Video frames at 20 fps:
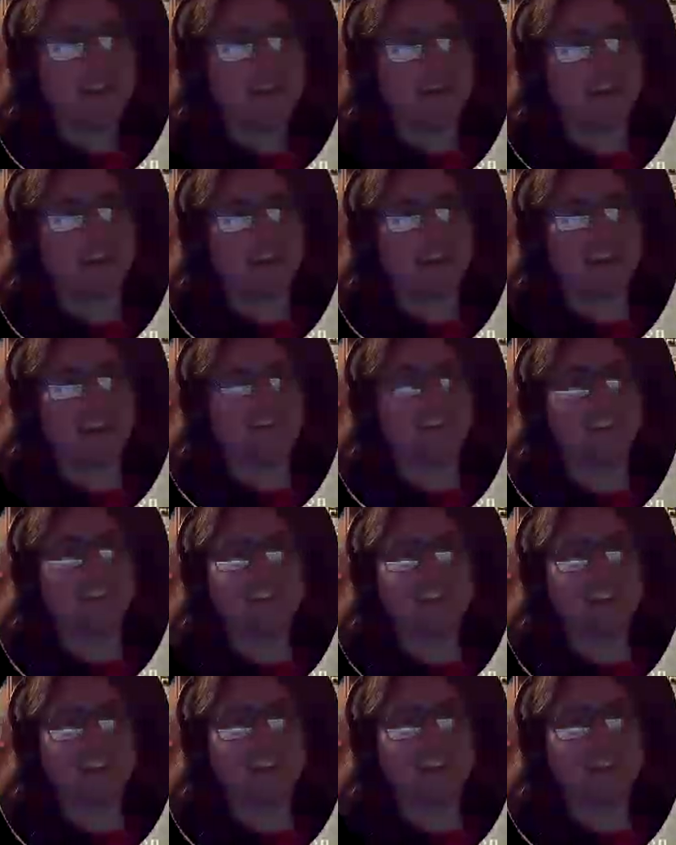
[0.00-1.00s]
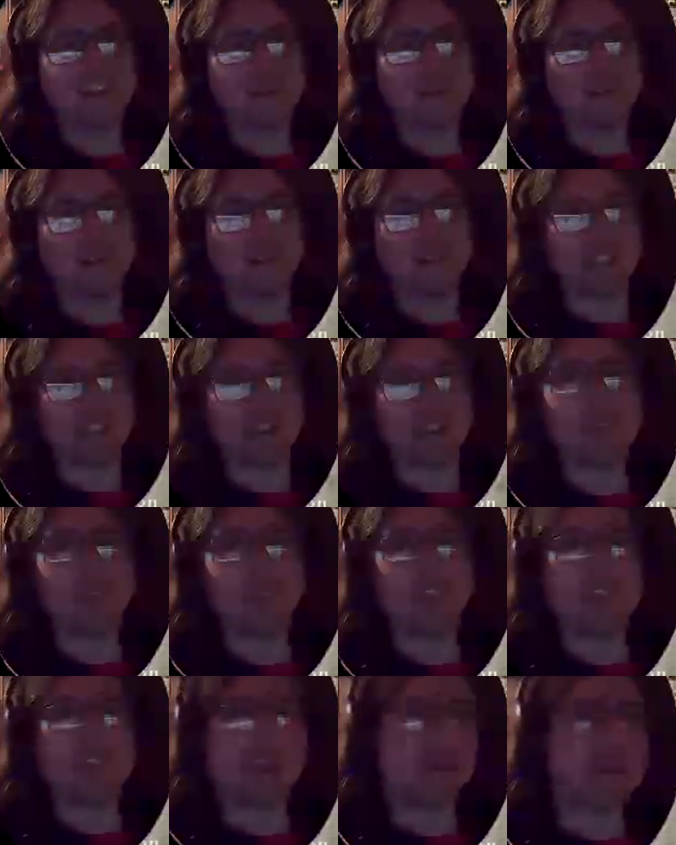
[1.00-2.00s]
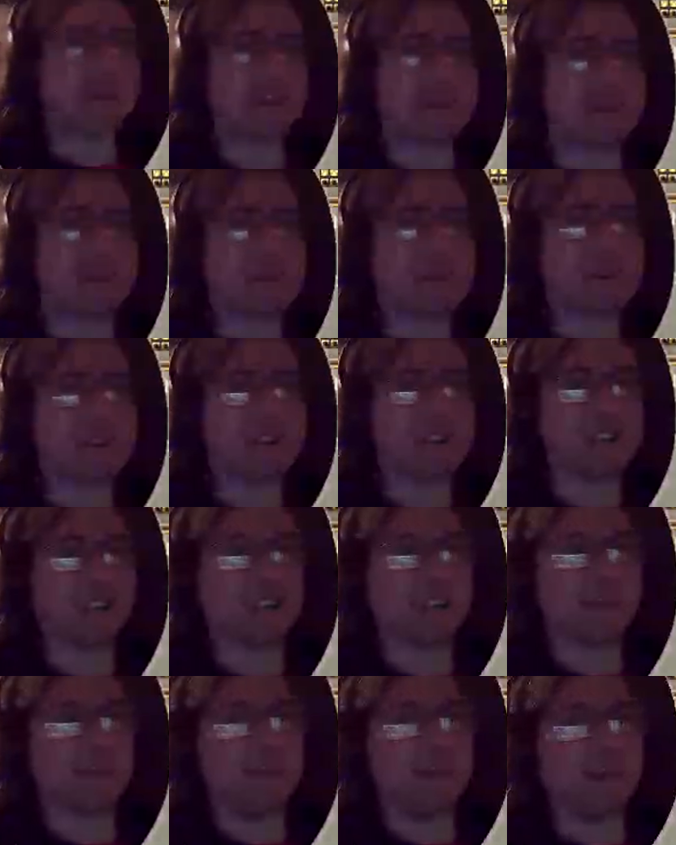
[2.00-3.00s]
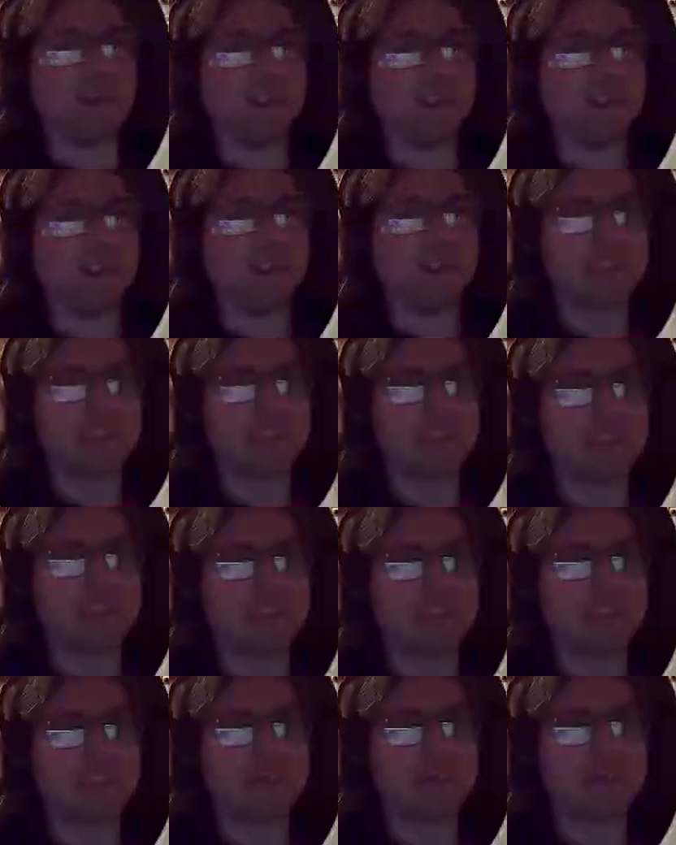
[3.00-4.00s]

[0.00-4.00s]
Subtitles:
Okay, it didn't go to the wands. I would have absolutely put it into the wands.